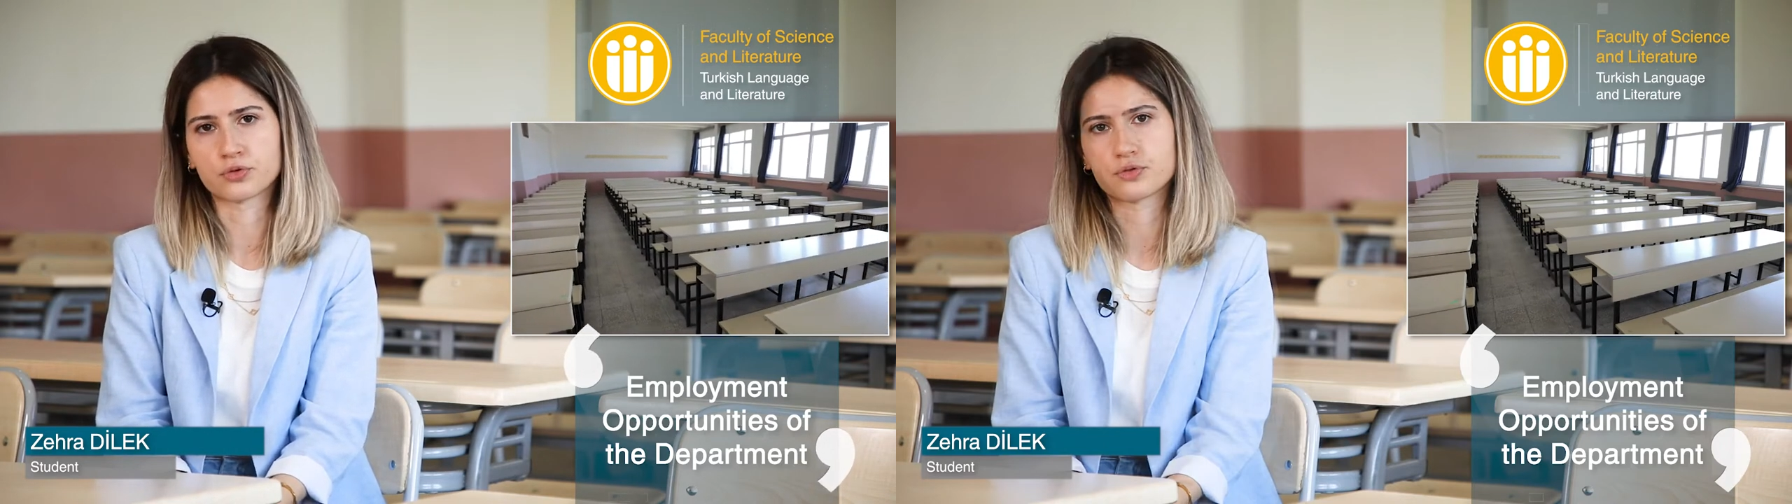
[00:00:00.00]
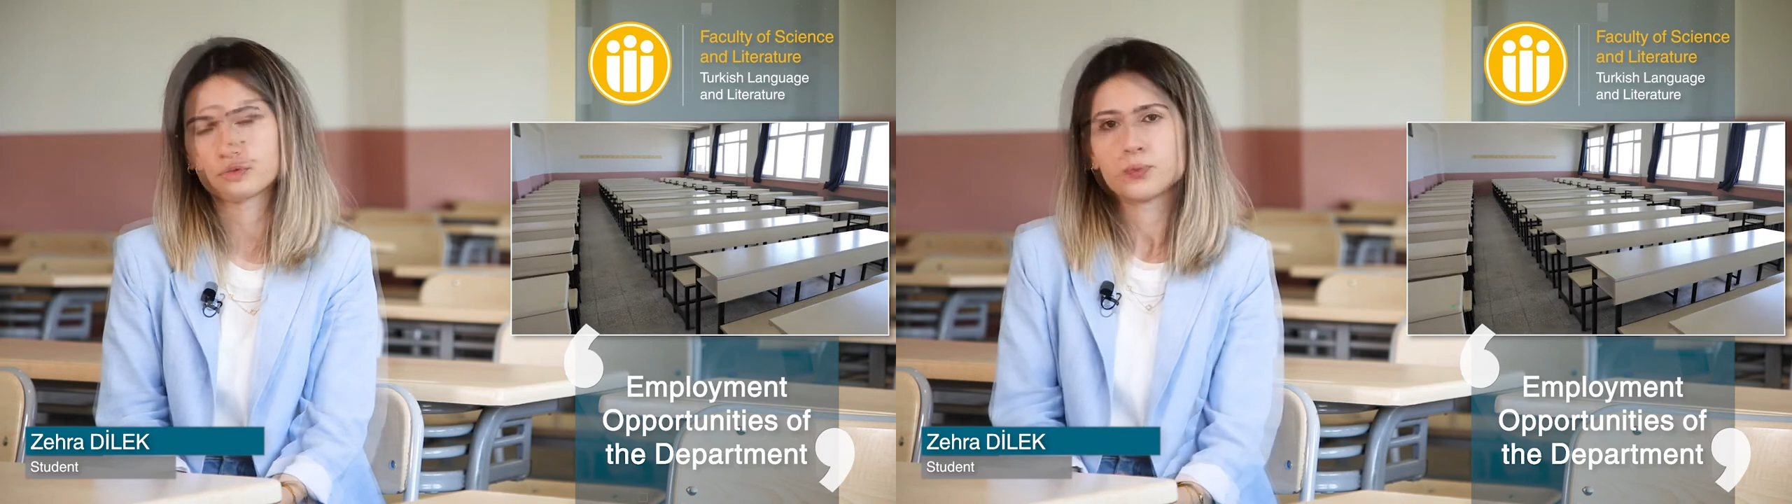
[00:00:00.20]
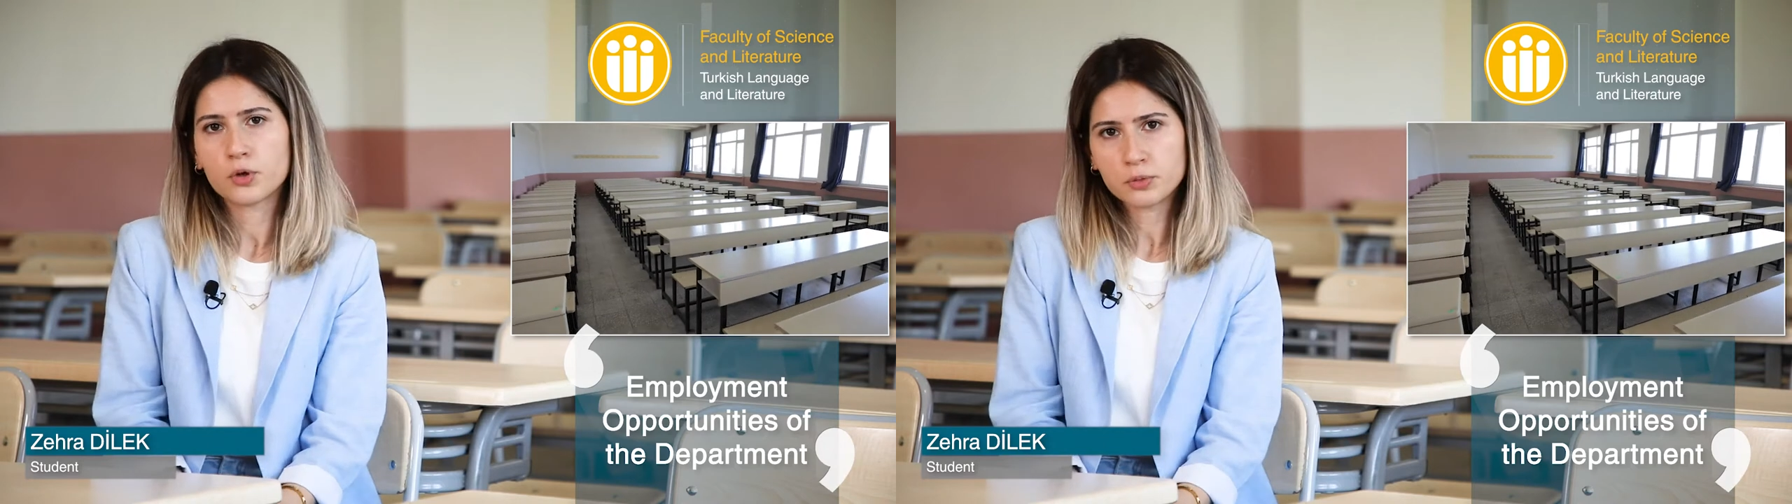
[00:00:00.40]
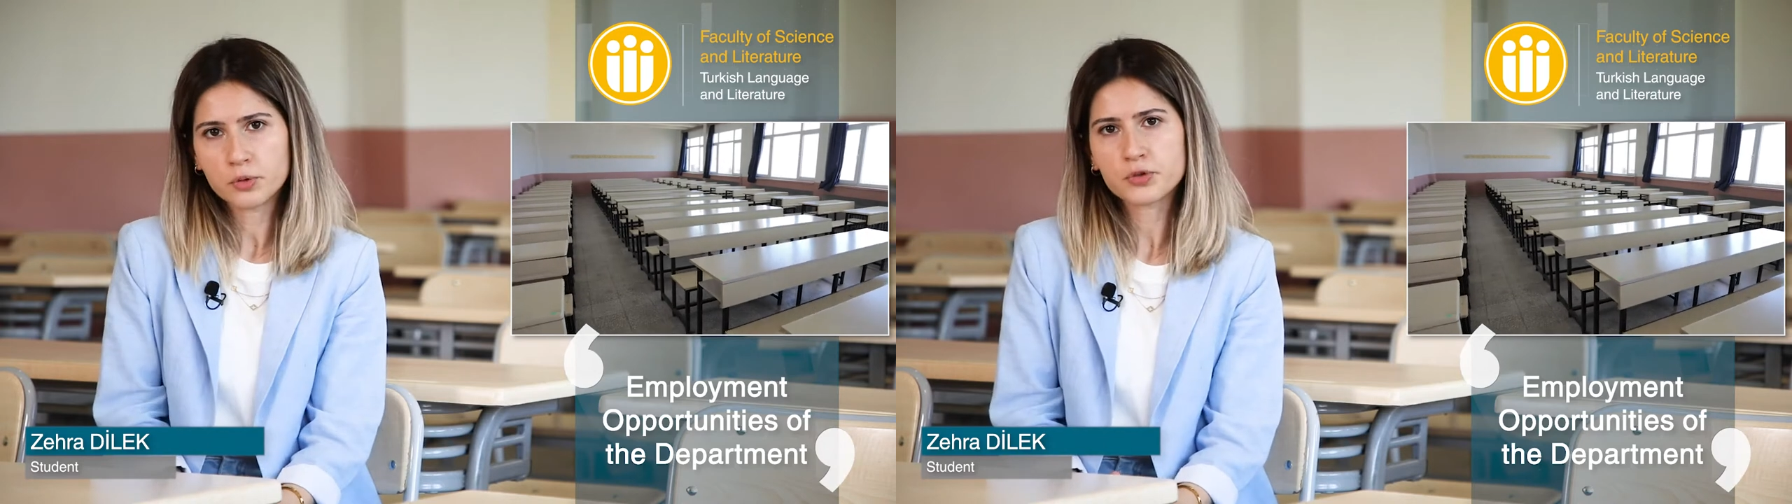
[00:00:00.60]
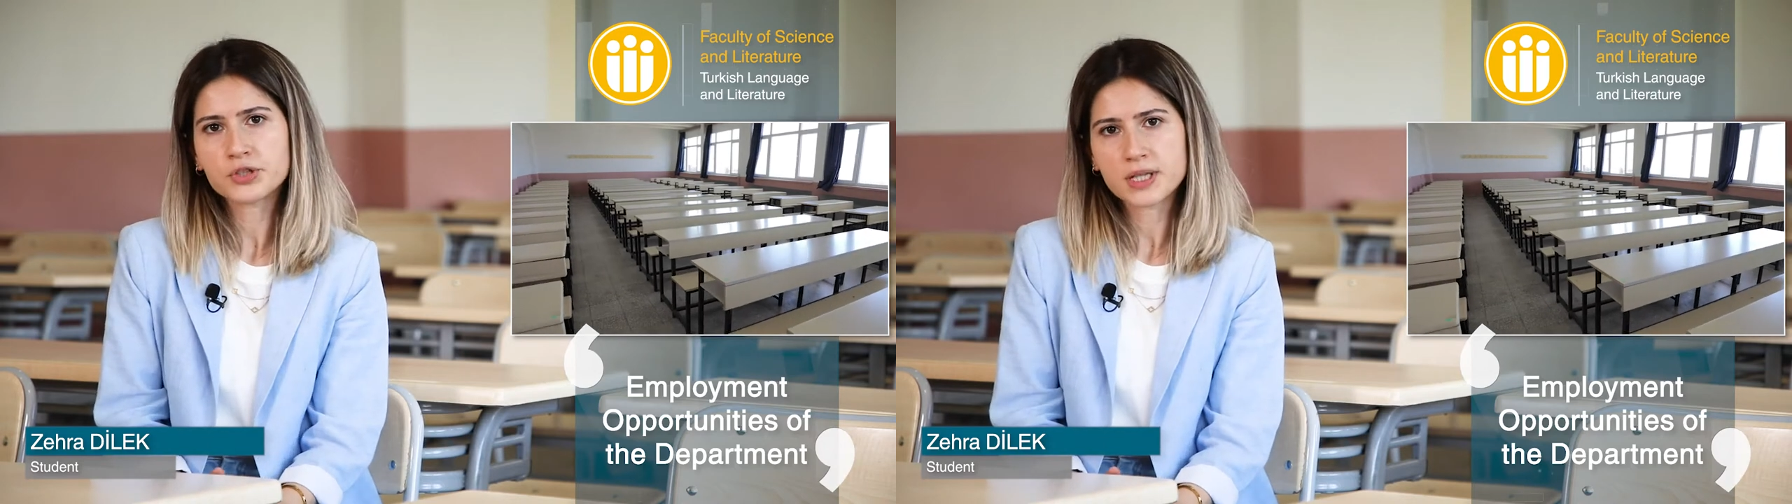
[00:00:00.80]
judgeship,
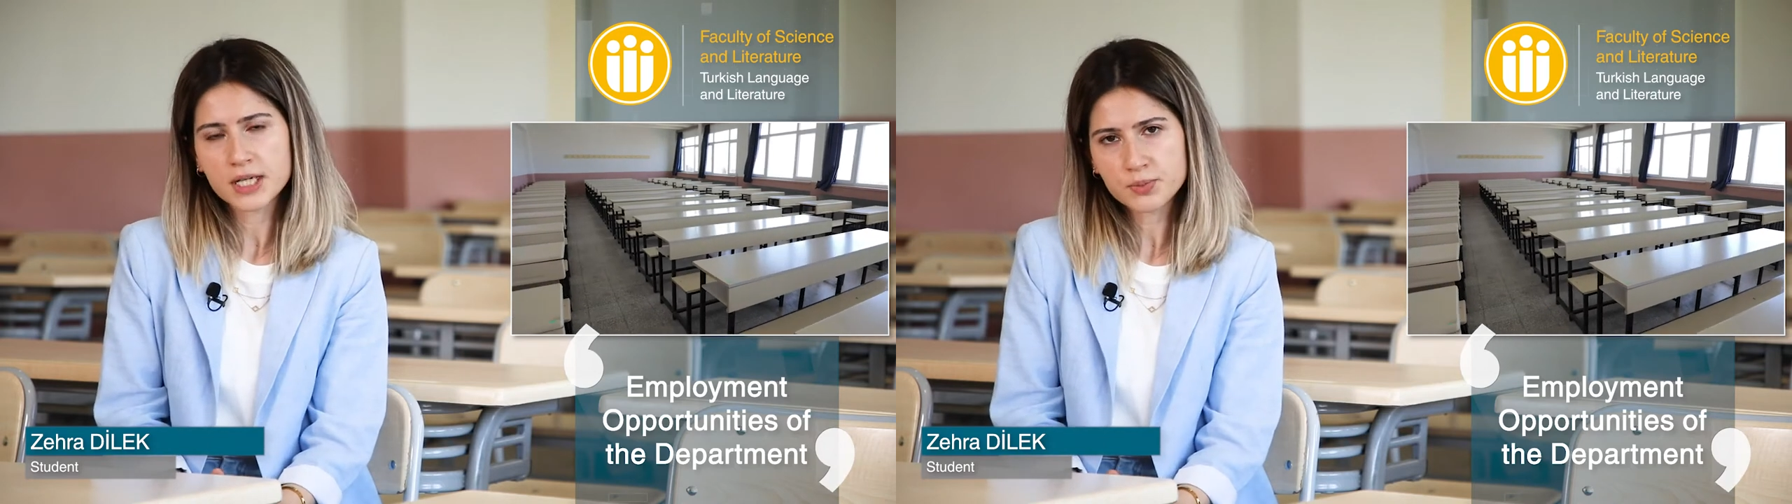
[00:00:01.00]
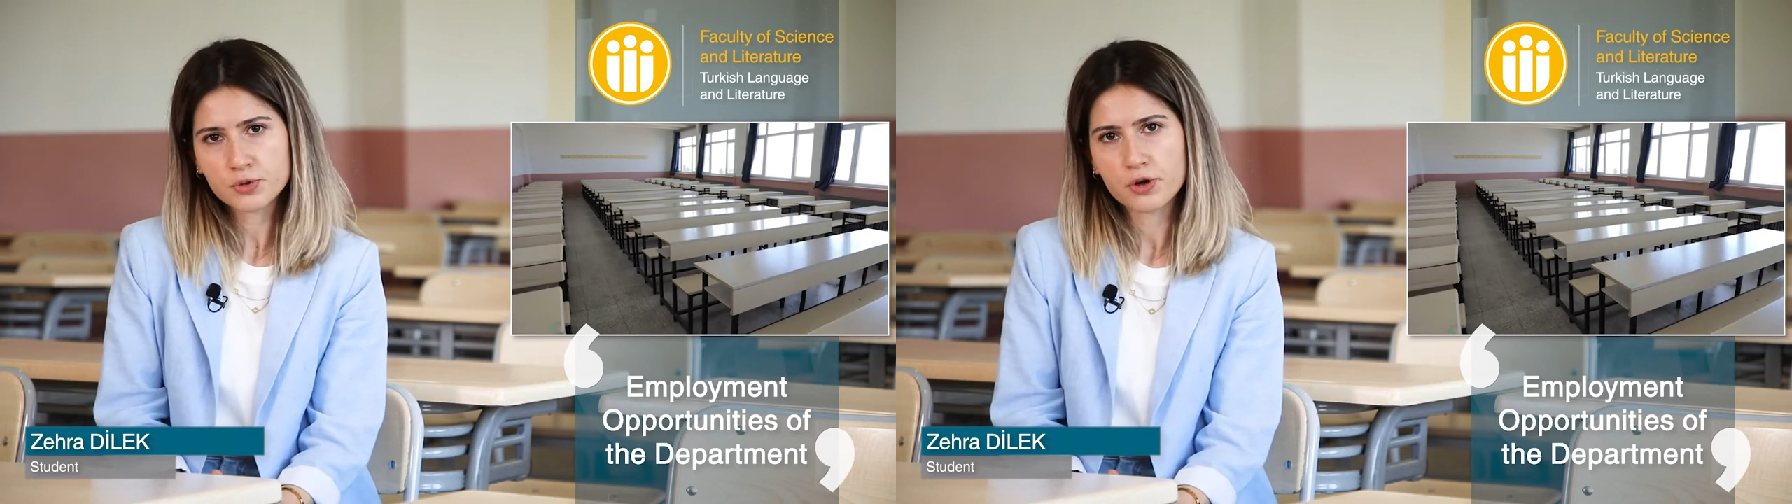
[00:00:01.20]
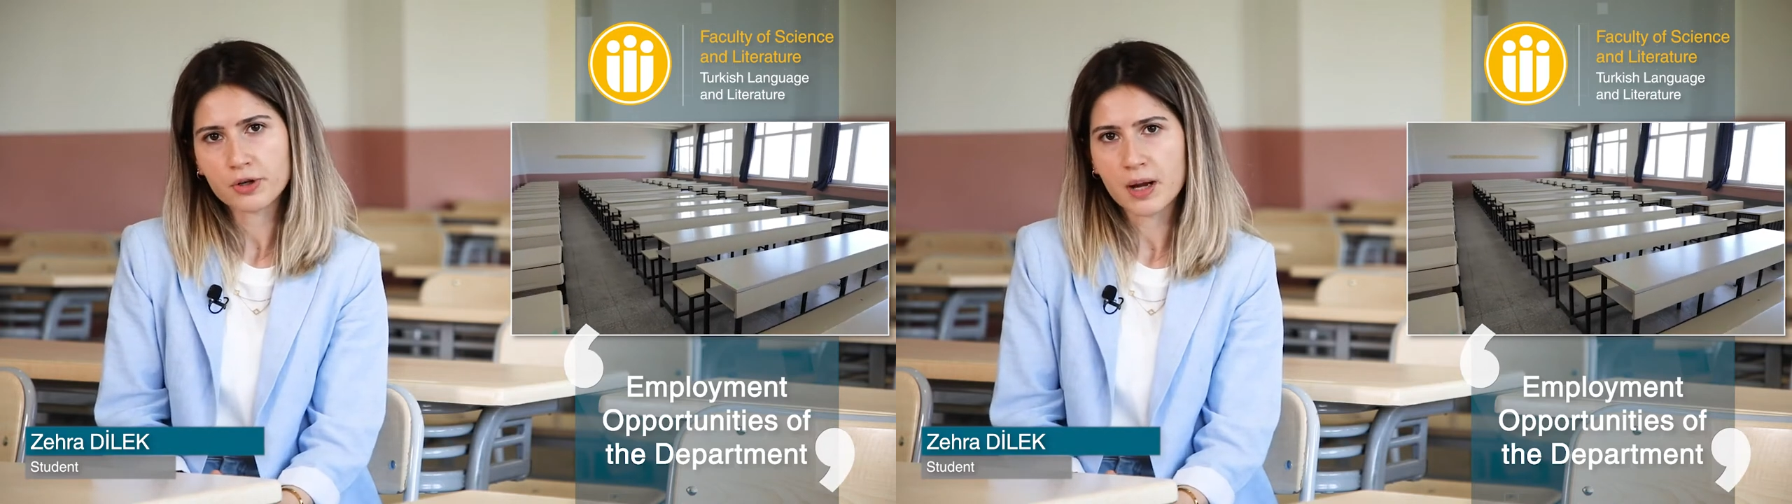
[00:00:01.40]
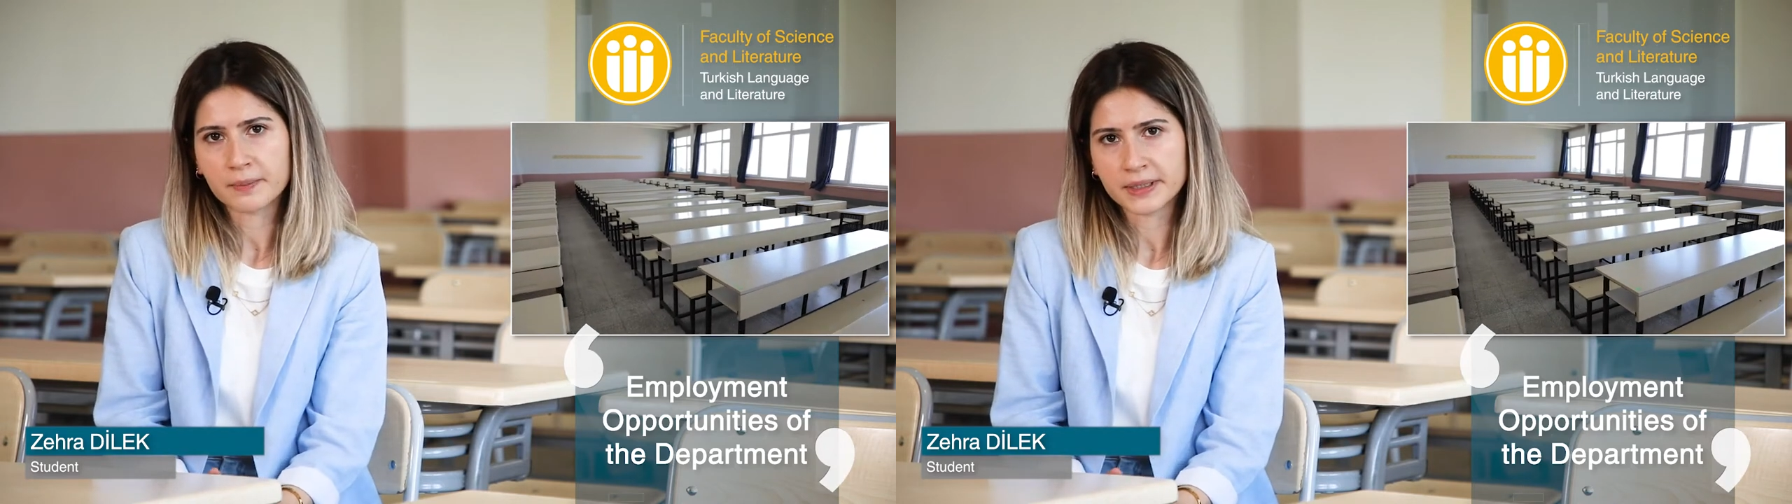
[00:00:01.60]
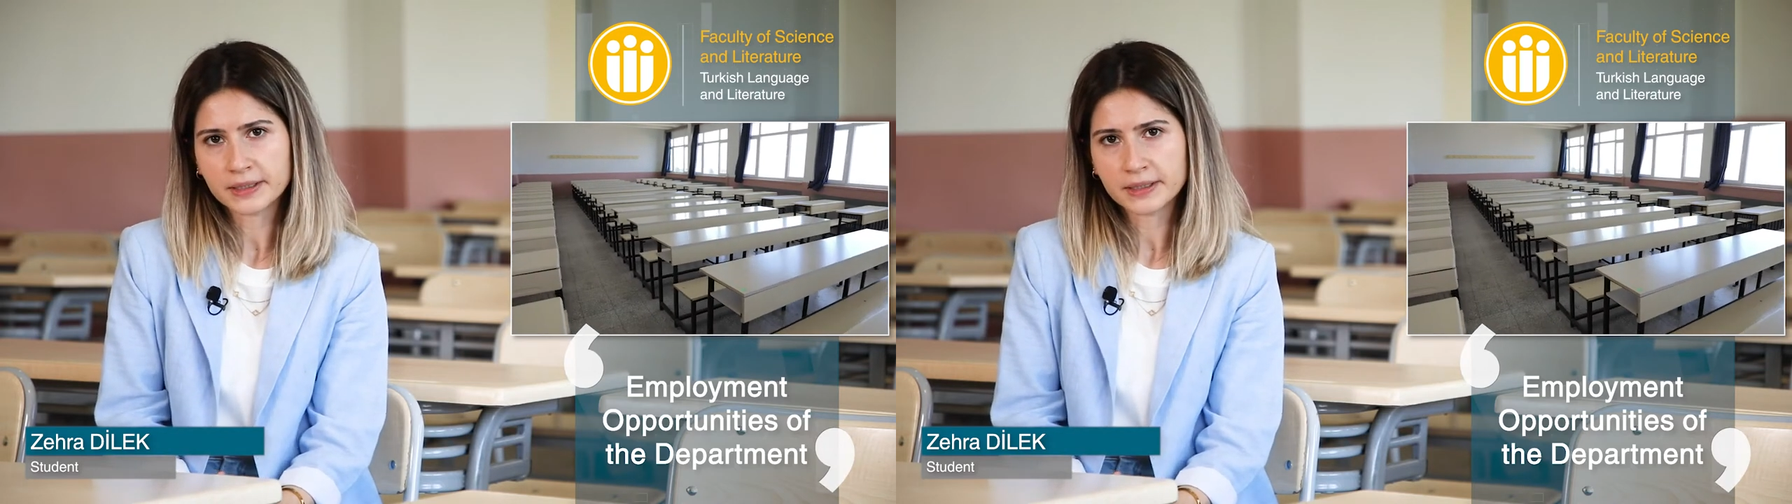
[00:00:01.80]
governorship,